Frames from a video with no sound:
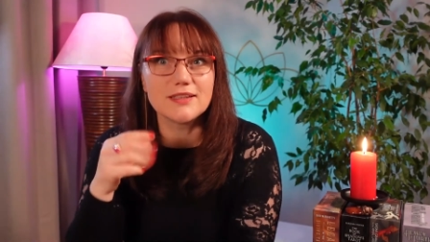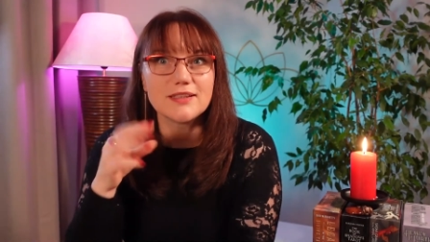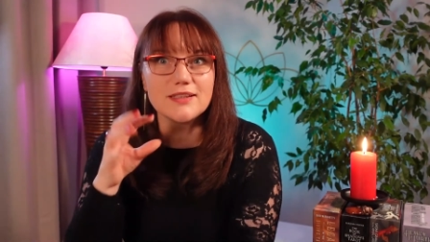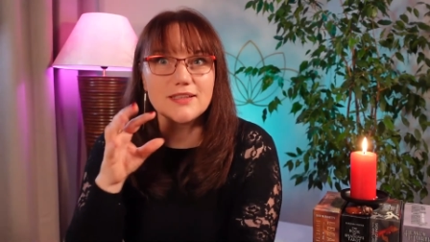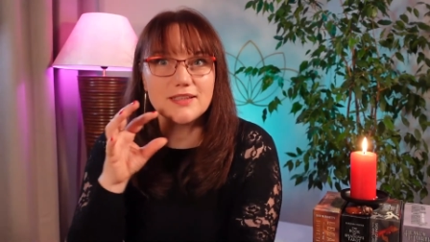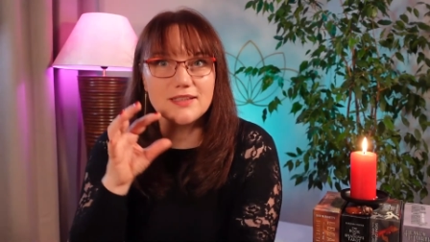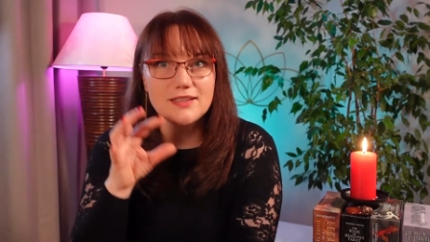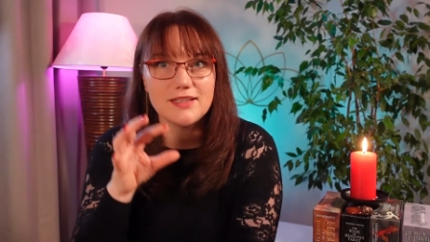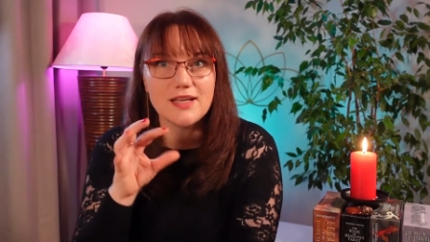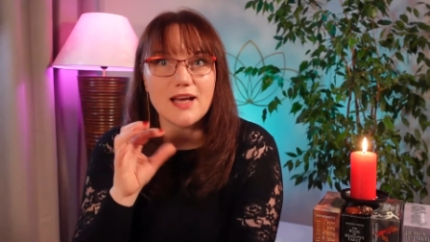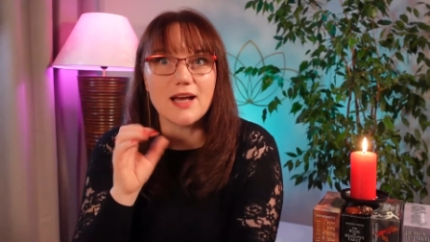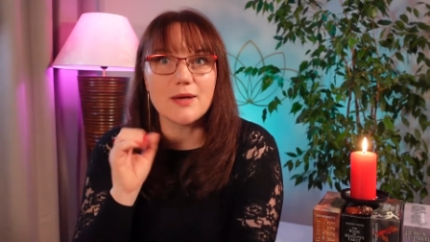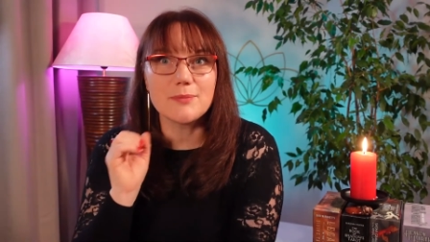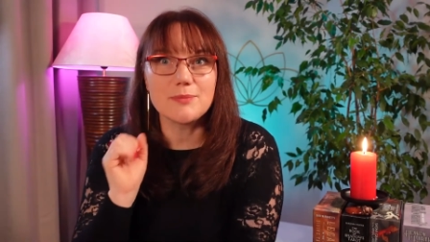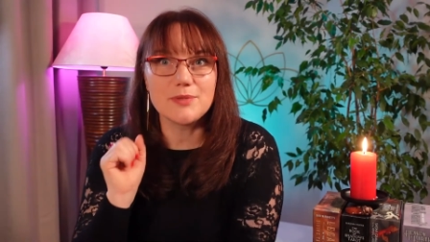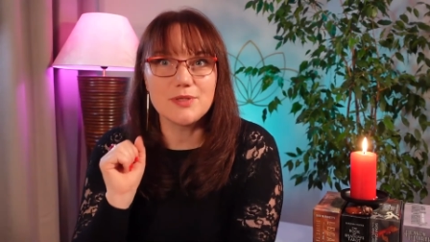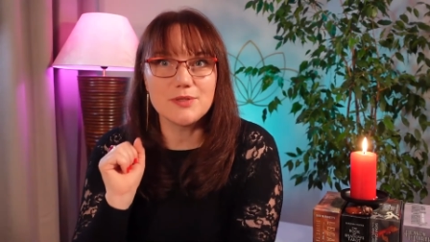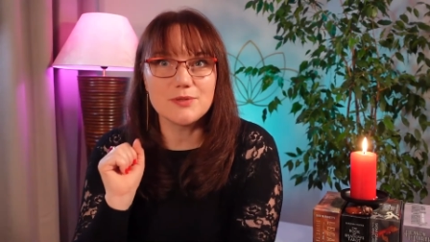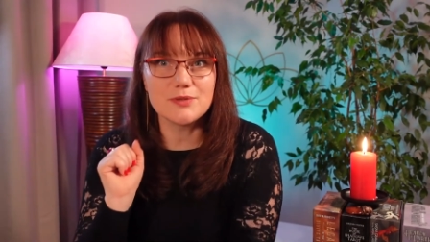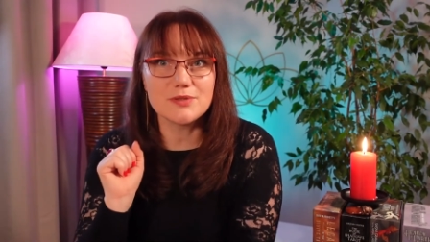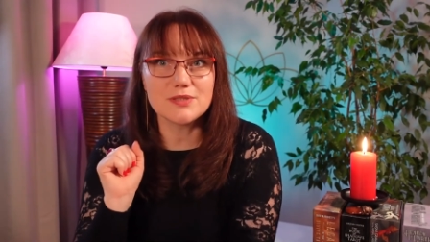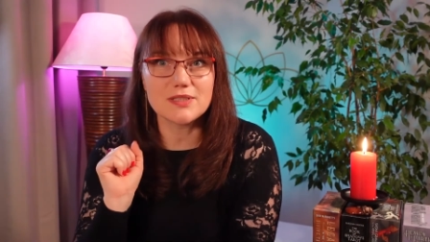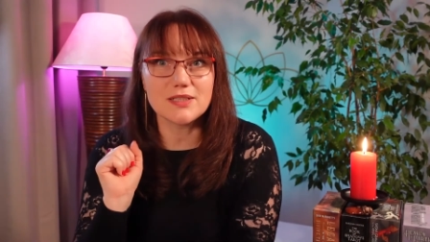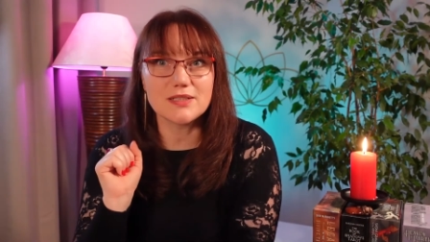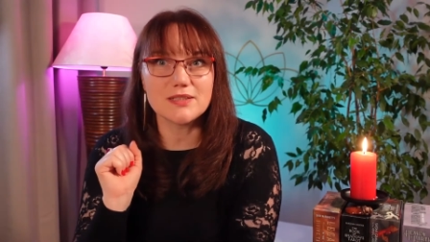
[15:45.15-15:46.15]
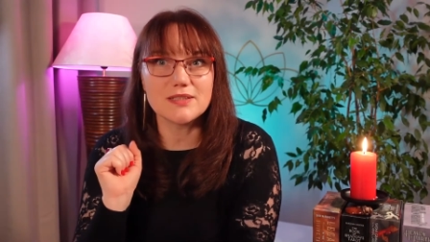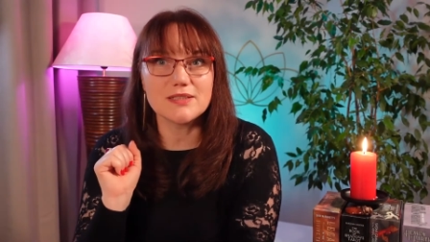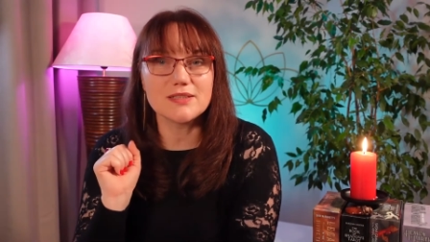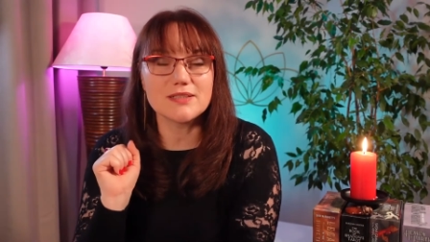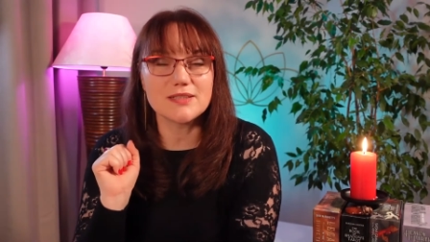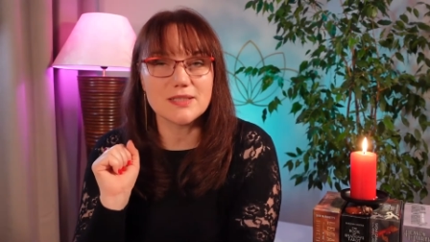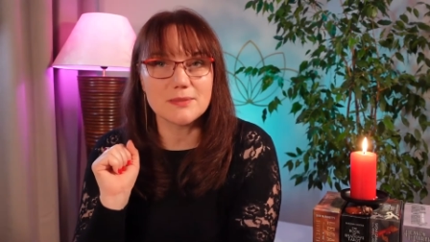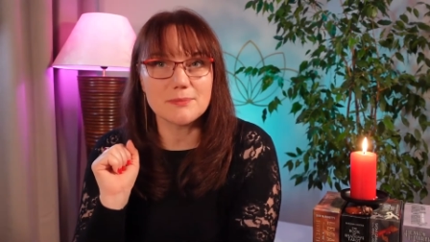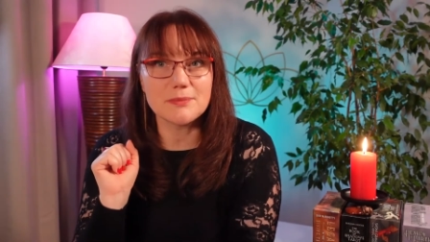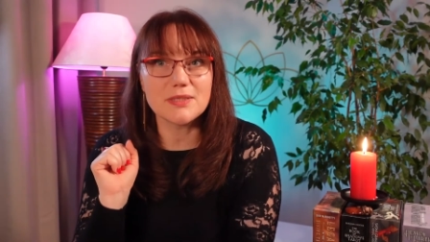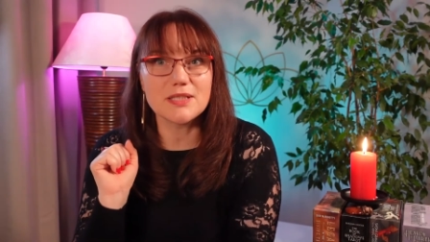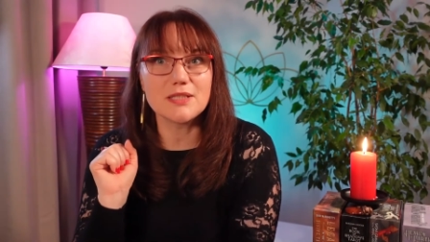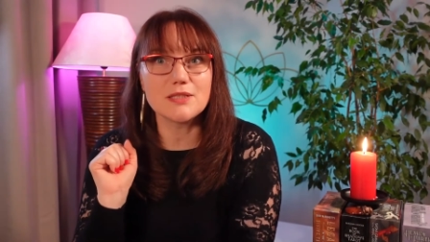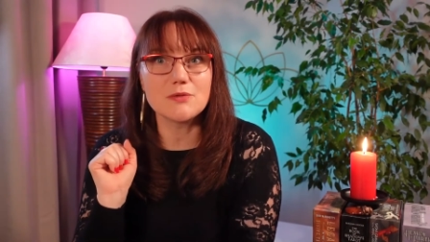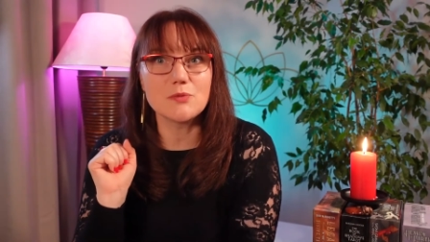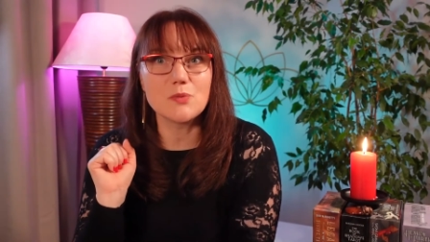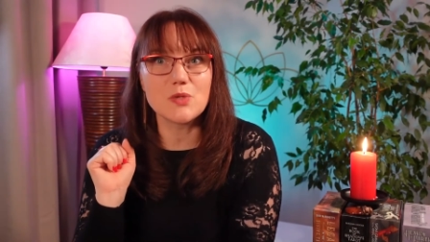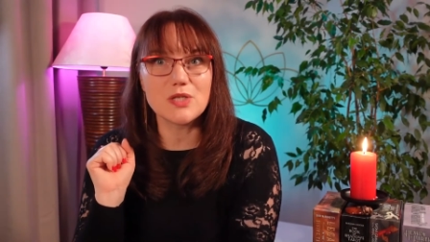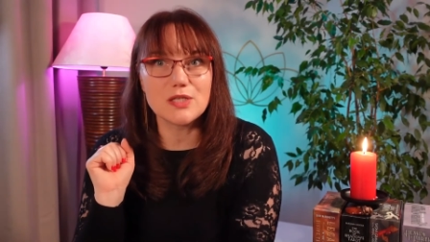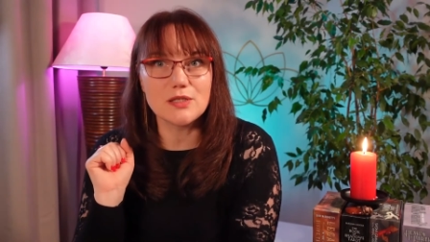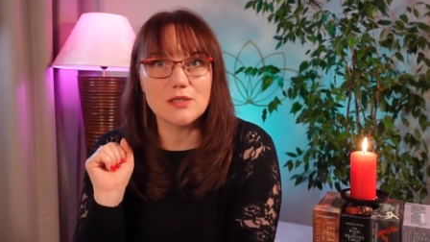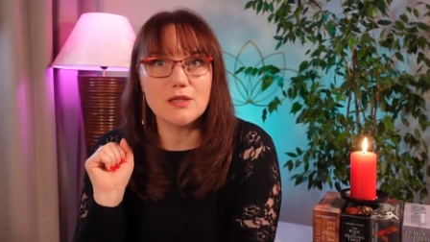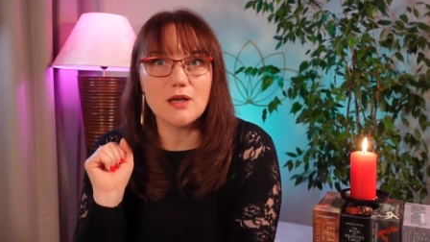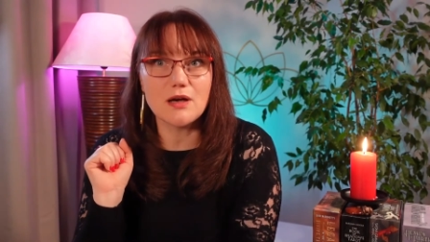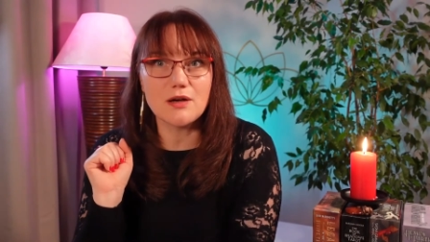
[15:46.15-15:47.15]
that the abuser is somebody
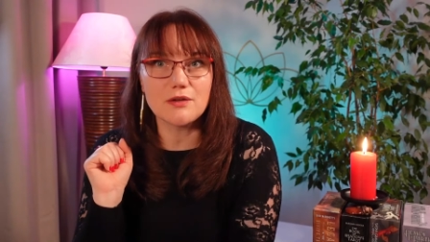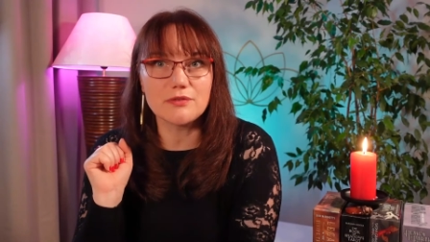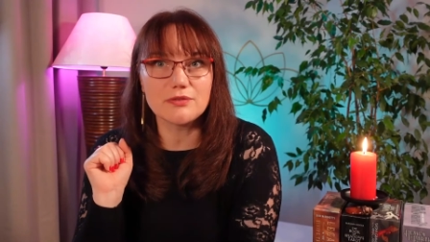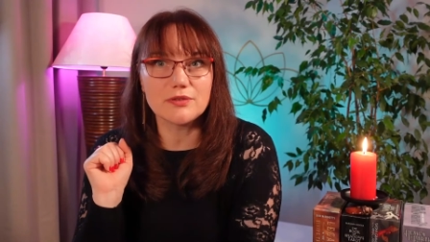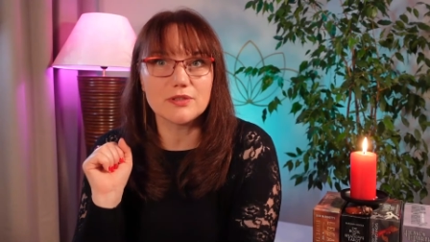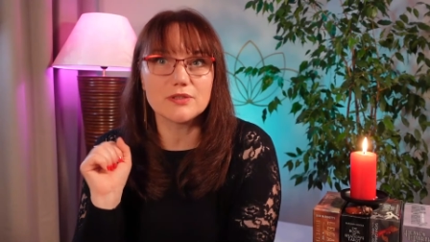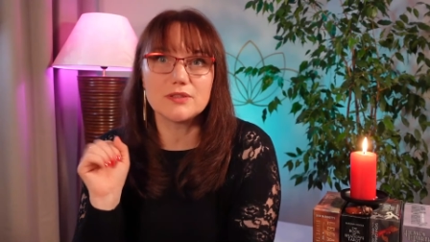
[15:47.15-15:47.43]
we love,